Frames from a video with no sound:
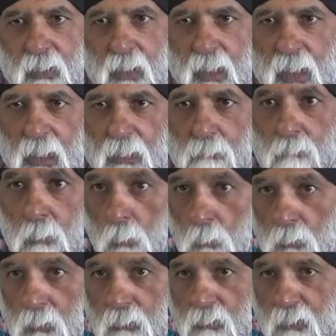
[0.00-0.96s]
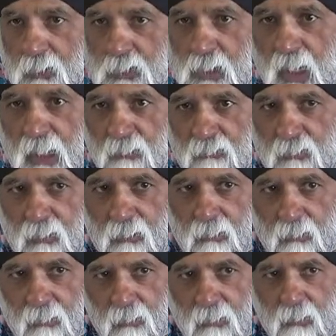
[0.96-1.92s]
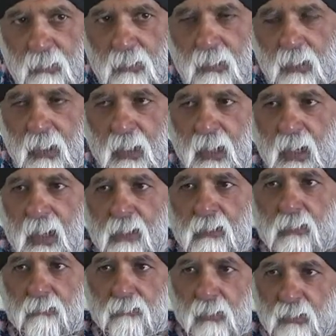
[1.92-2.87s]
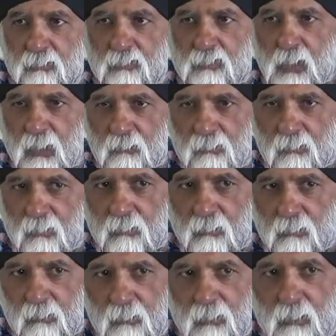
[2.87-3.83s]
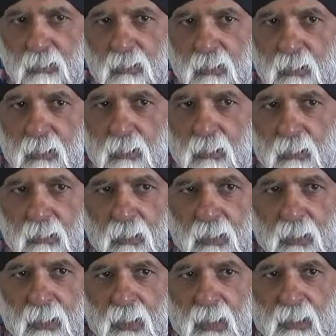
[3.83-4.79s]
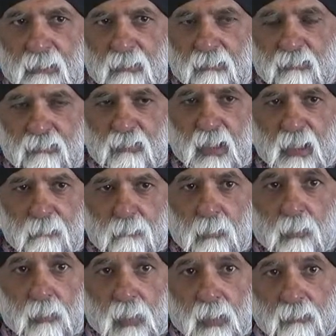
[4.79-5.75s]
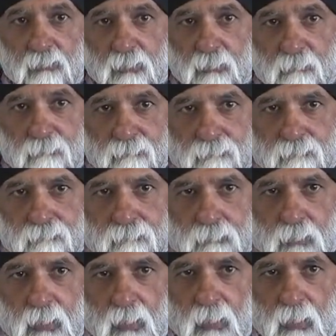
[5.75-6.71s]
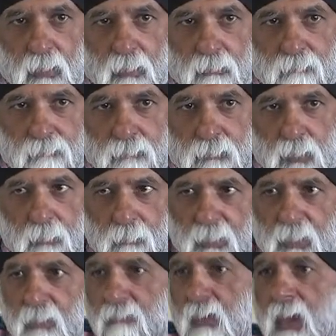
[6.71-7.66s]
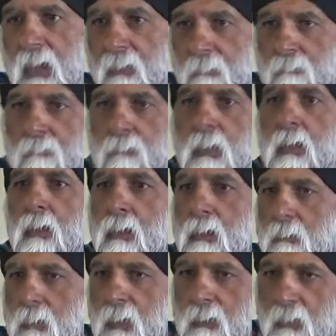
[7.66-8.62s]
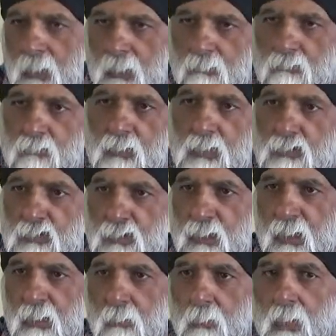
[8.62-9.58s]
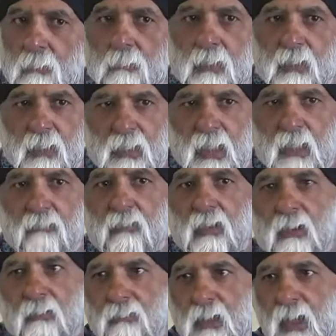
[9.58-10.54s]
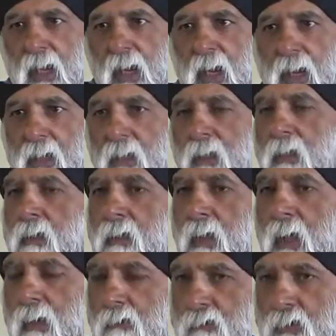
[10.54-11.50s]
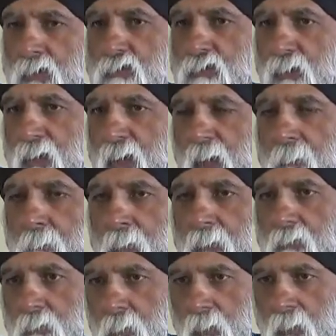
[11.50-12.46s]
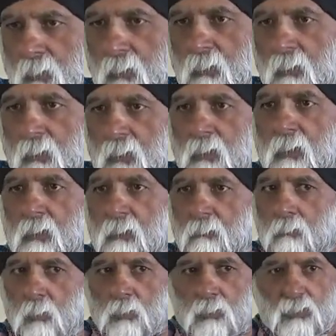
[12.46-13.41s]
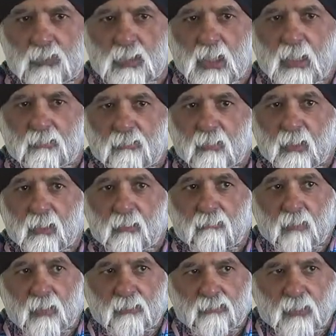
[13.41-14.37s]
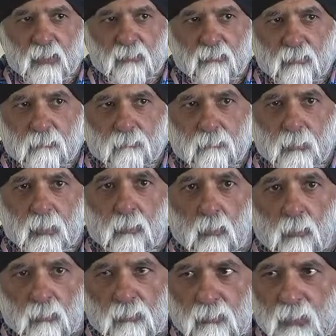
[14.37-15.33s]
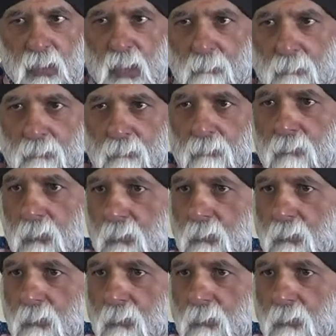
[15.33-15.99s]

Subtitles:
had both the chancellor and the vice chancellor at the same location. I mean, they've had them in Fiji in a way, but never have they had a regional campus where both the chancellor and the vice chancellor belong to that,